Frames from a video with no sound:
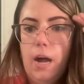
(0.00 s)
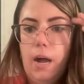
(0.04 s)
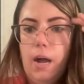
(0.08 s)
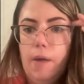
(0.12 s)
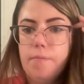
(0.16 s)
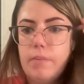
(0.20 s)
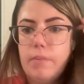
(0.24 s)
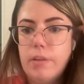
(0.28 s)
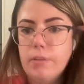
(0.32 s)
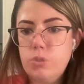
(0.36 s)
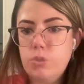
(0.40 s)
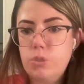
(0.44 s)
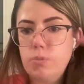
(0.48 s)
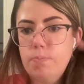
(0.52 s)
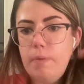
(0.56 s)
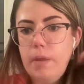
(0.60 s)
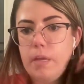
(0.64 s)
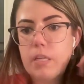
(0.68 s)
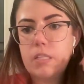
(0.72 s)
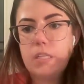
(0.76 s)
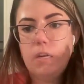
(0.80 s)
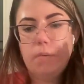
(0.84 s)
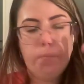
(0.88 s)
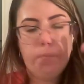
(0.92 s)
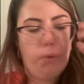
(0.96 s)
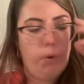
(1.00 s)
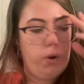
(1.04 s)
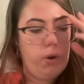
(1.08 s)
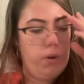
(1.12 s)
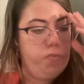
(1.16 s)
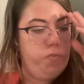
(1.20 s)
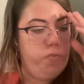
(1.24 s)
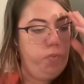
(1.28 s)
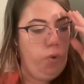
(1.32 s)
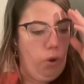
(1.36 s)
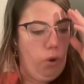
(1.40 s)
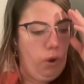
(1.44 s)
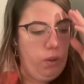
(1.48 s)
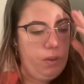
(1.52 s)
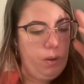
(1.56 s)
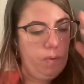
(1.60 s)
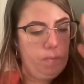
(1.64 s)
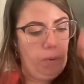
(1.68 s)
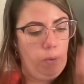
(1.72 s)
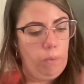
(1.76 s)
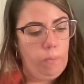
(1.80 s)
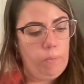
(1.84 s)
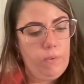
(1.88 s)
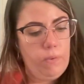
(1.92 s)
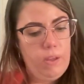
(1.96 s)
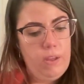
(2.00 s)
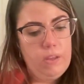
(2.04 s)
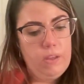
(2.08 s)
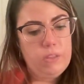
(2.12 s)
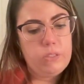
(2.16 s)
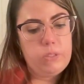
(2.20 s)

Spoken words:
and to make them more affordable.